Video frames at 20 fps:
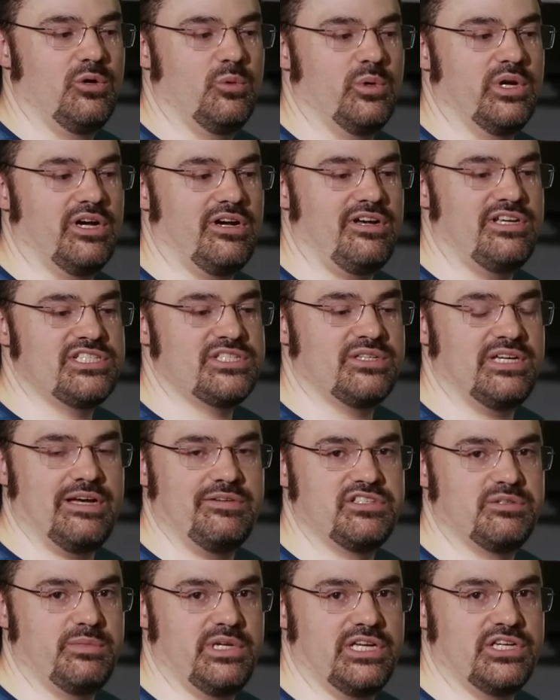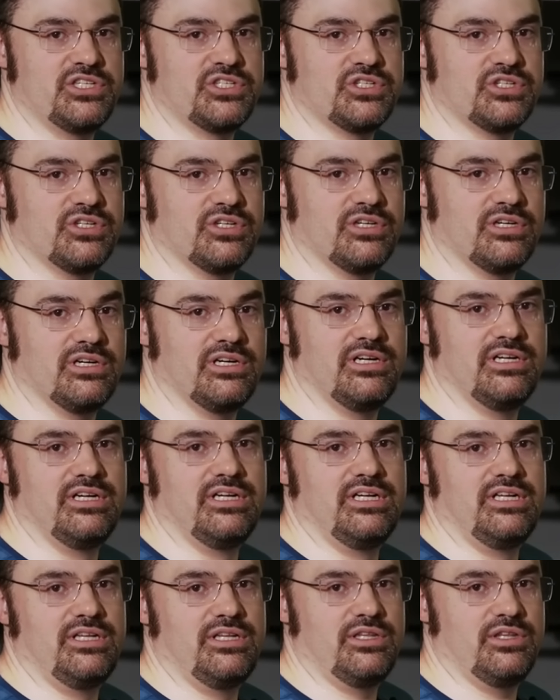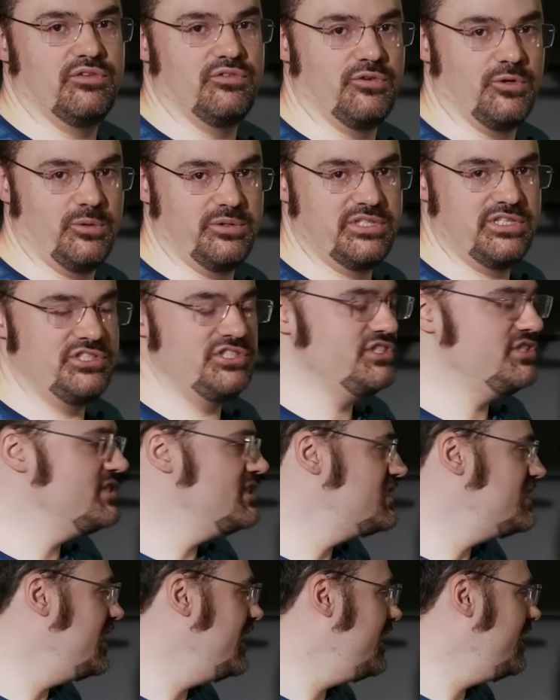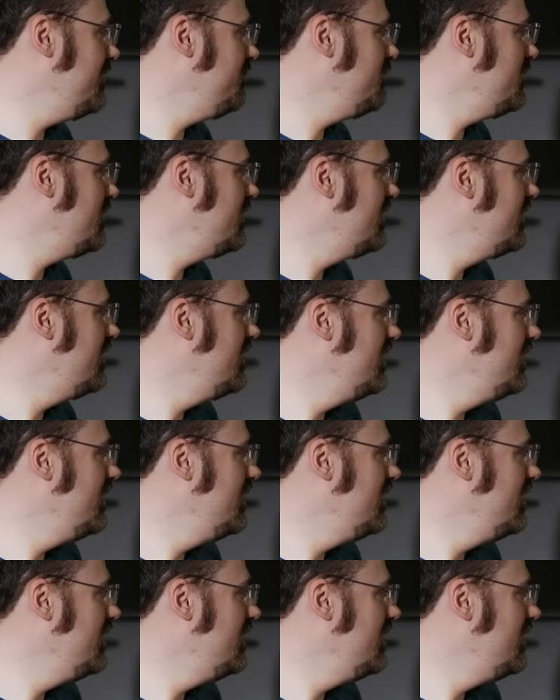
we also have to make sure the voltage is the same,